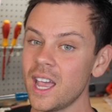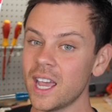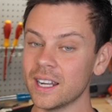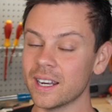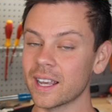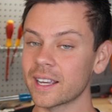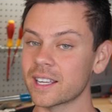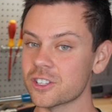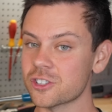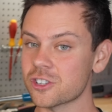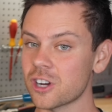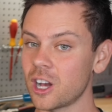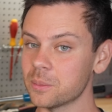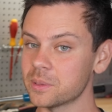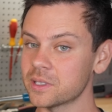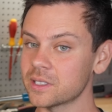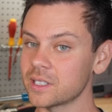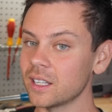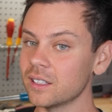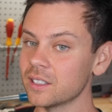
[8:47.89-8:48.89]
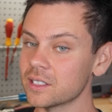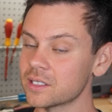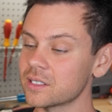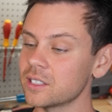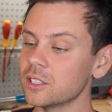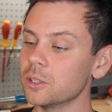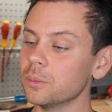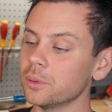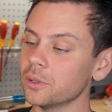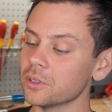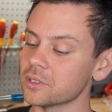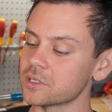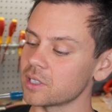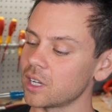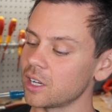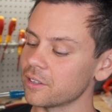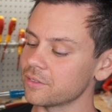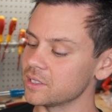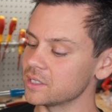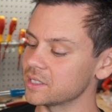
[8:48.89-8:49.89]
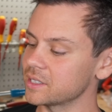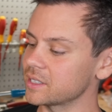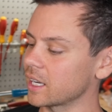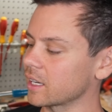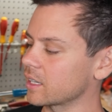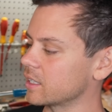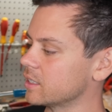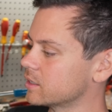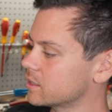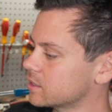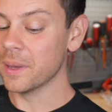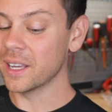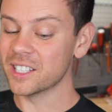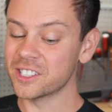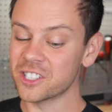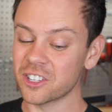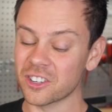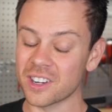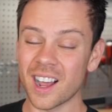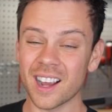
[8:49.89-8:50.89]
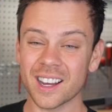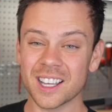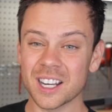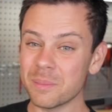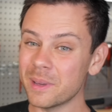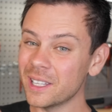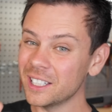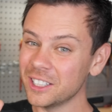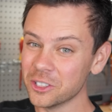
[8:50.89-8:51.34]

and I can chop stainless steel bolts off in seconds because you're not gonna be